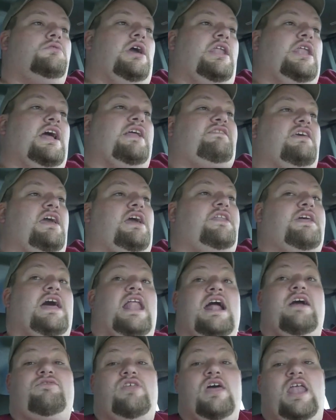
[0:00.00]
that's it.
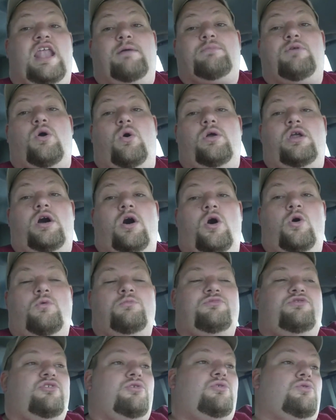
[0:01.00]
Then after that, I'm going
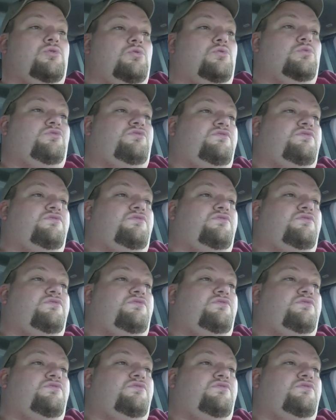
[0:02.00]
home to